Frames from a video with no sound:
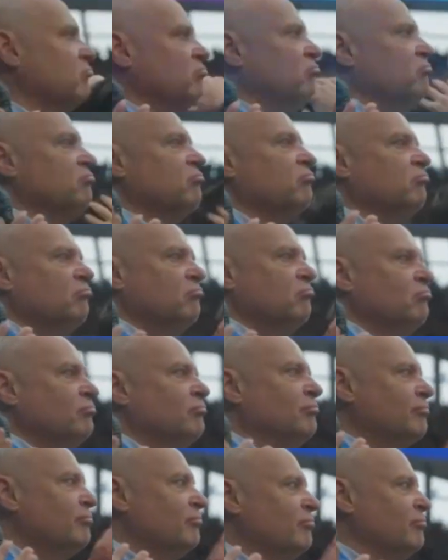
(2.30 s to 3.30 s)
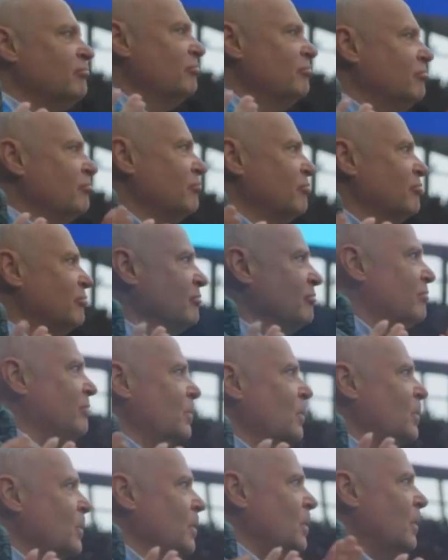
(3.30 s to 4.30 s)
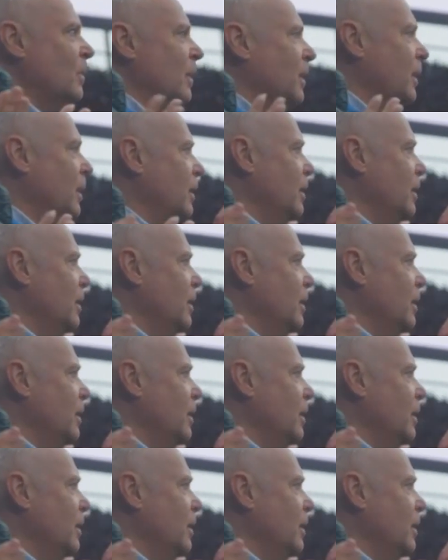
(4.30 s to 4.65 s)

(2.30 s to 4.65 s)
more. Sky Sports journalist reveals